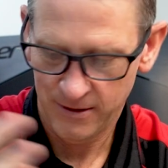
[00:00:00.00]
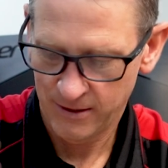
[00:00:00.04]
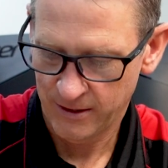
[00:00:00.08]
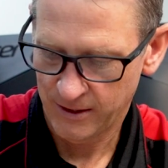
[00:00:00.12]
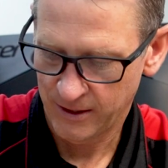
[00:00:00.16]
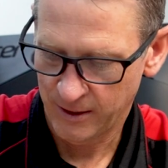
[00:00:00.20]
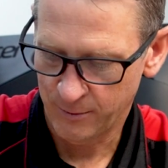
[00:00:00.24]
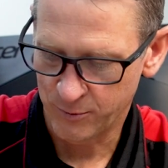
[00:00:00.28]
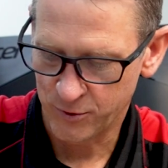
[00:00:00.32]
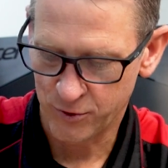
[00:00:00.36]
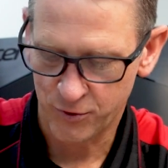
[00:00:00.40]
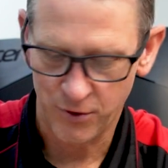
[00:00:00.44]

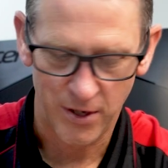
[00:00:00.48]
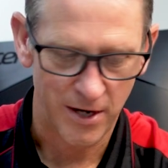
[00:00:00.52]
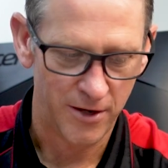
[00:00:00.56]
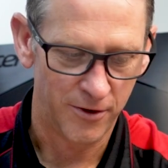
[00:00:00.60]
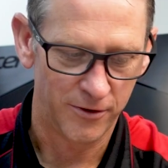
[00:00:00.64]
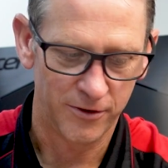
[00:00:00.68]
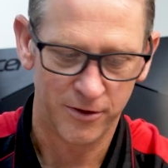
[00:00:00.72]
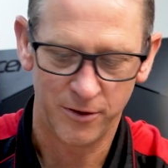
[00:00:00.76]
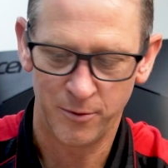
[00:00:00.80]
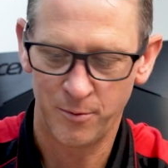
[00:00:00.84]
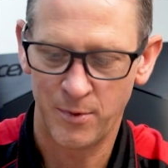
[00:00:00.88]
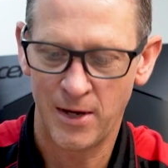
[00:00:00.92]
clips straight
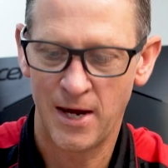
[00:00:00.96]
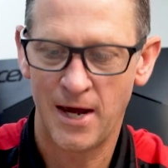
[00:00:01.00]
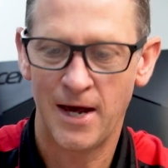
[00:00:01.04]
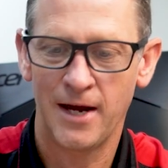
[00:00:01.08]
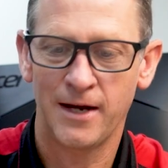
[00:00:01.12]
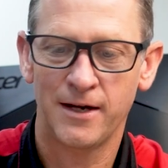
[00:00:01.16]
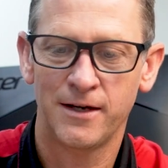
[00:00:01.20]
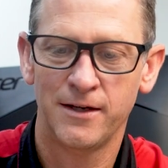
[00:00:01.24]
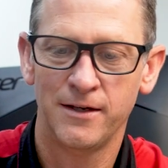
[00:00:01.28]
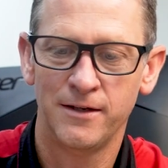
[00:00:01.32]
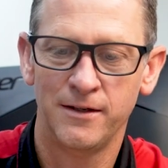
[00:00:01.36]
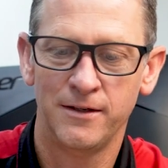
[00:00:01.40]
onto the back,
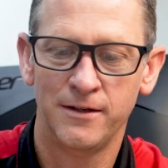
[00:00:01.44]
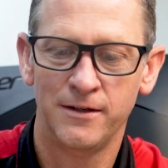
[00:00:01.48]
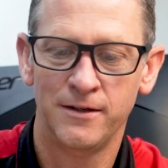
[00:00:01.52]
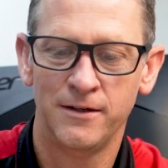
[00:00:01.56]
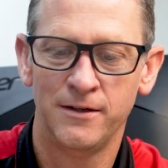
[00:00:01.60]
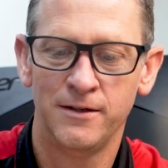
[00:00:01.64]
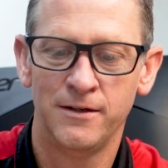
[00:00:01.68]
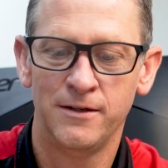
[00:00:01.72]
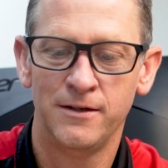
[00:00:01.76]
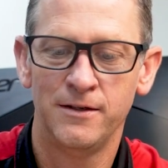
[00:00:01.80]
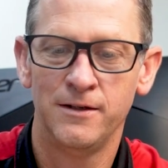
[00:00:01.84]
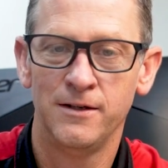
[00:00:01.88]

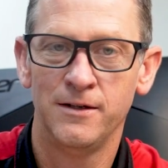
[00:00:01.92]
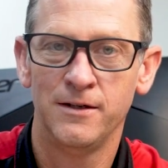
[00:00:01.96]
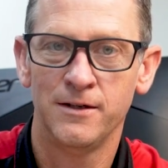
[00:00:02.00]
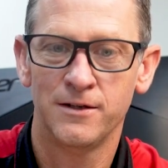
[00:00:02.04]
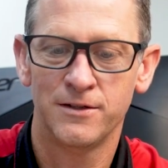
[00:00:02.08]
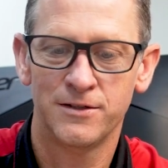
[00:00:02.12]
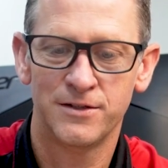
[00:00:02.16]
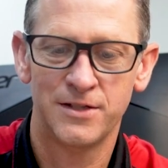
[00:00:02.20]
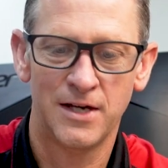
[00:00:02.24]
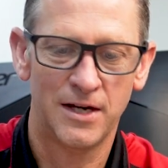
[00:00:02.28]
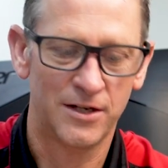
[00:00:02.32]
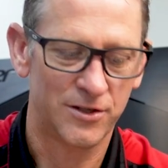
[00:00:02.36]

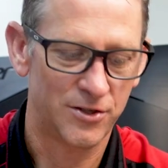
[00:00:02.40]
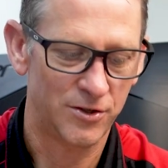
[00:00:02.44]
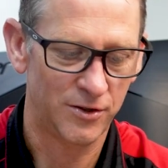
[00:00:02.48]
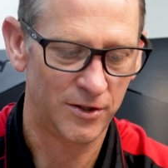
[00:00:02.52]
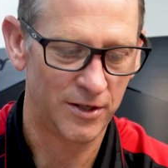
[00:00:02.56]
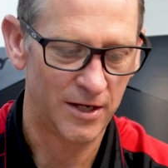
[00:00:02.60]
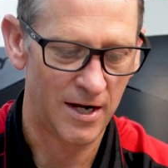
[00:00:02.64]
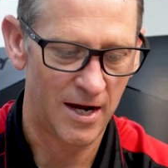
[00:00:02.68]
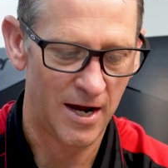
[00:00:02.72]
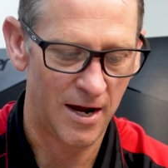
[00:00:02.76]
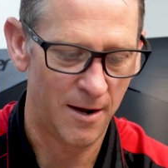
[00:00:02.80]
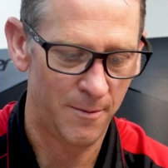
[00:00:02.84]
suction
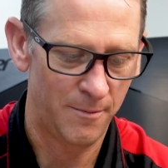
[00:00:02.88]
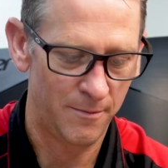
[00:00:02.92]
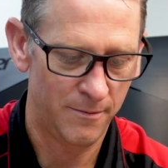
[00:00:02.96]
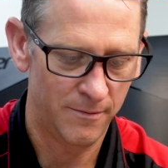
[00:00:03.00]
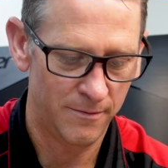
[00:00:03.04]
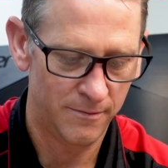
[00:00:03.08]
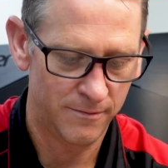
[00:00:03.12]
cap,